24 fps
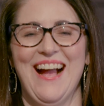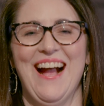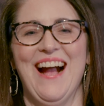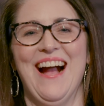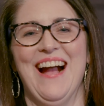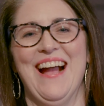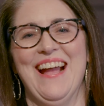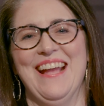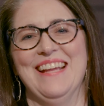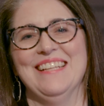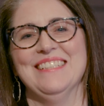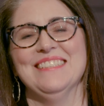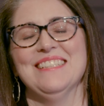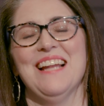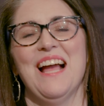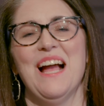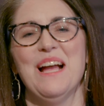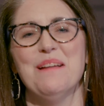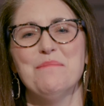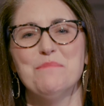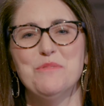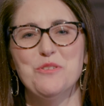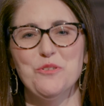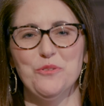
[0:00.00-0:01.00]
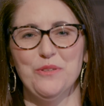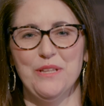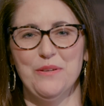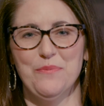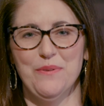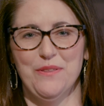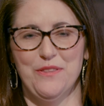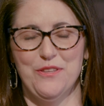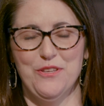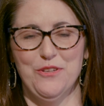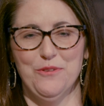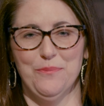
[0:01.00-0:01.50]
Hi, I'm Julie
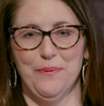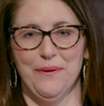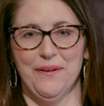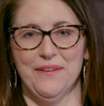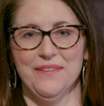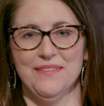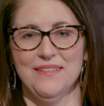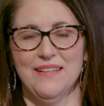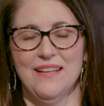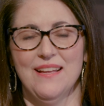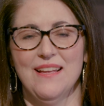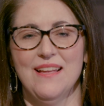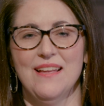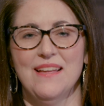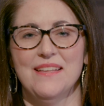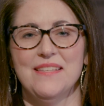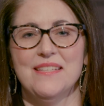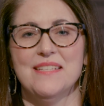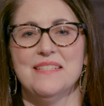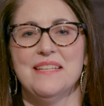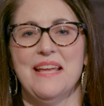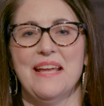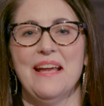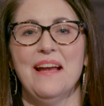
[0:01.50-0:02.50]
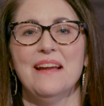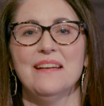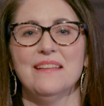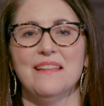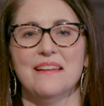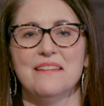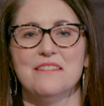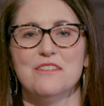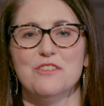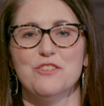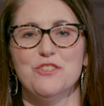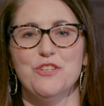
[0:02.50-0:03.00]
with Hubert. Today I'd
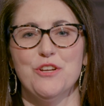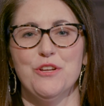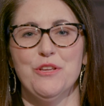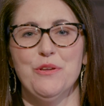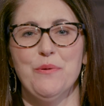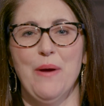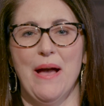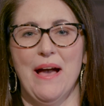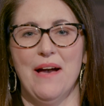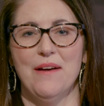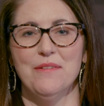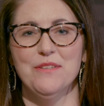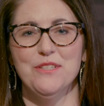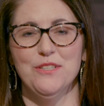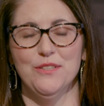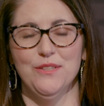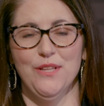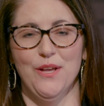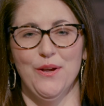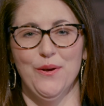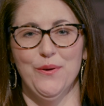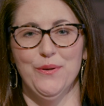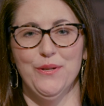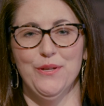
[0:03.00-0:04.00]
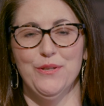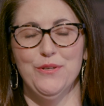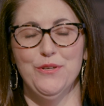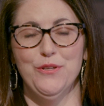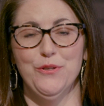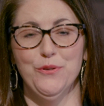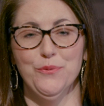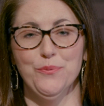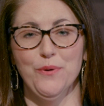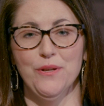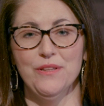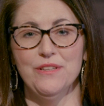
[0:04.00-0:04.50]
like to show you how to load a
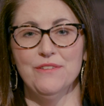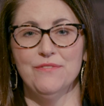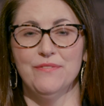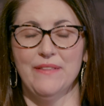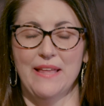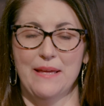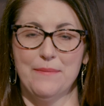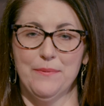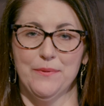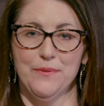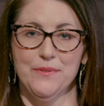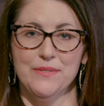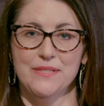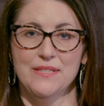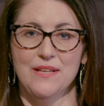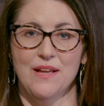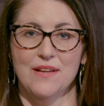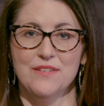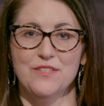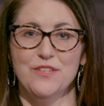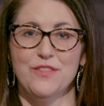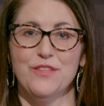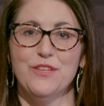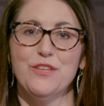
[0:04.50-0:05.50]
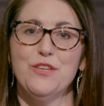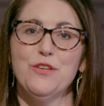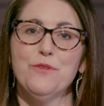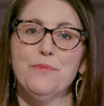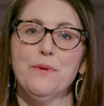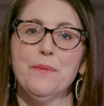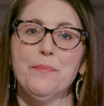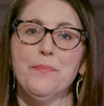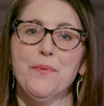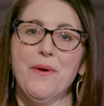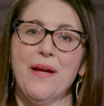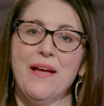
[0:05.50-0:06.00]
new roll of labels onto the
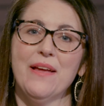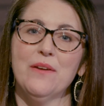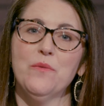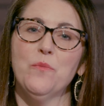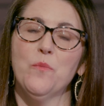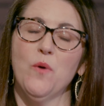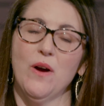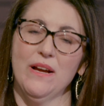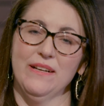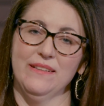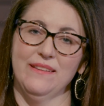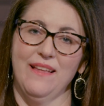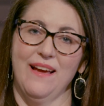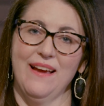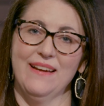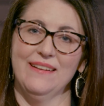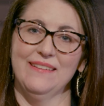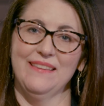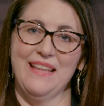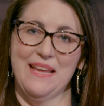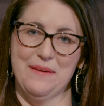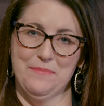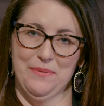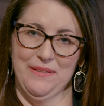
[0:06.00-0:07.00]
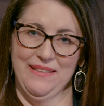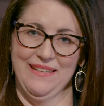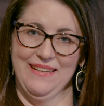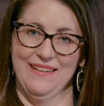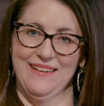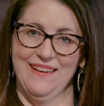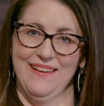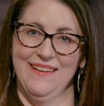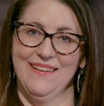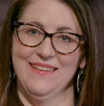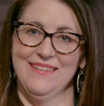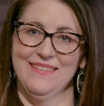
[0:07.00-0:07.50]
Hubert brand one-line labeling
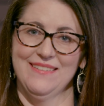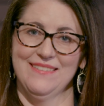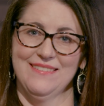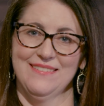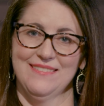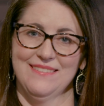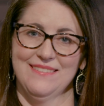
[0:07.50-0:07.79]
gun.